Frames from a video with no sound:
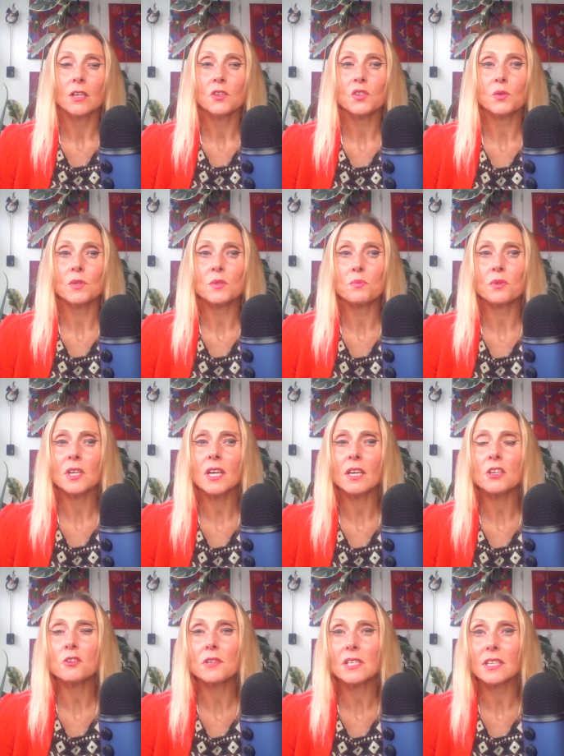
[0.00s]
So it's pretty
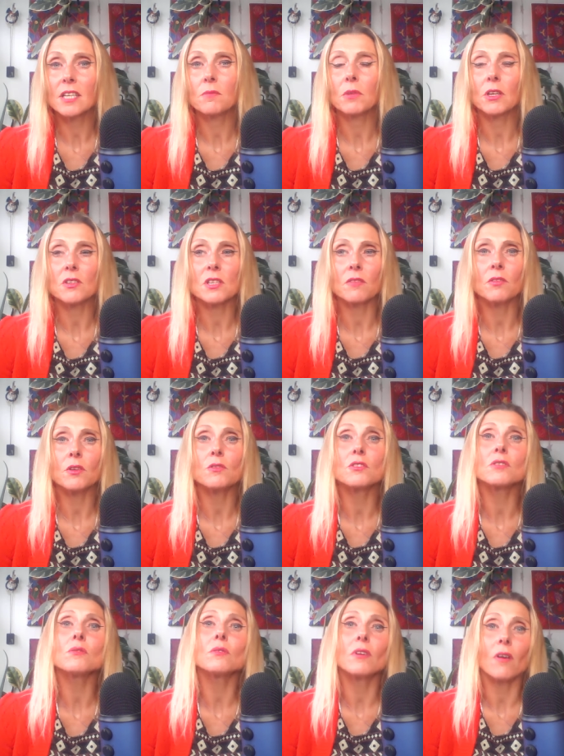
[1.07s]
interesting because if you
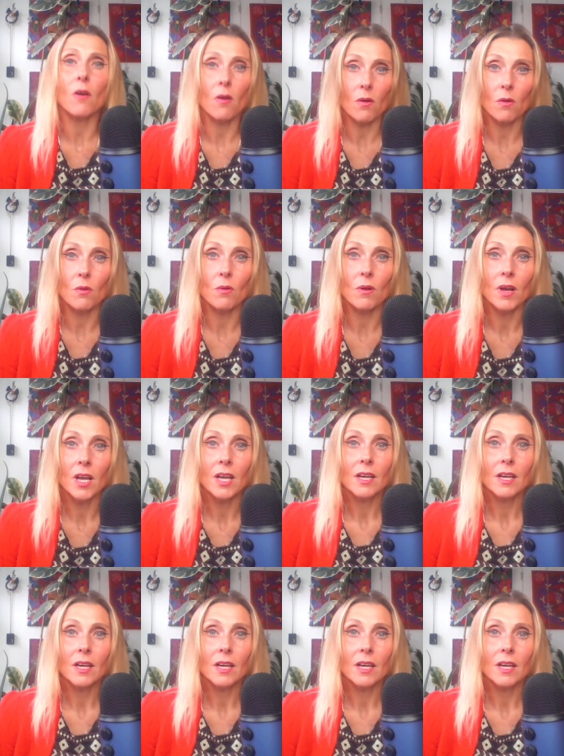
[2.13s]
do go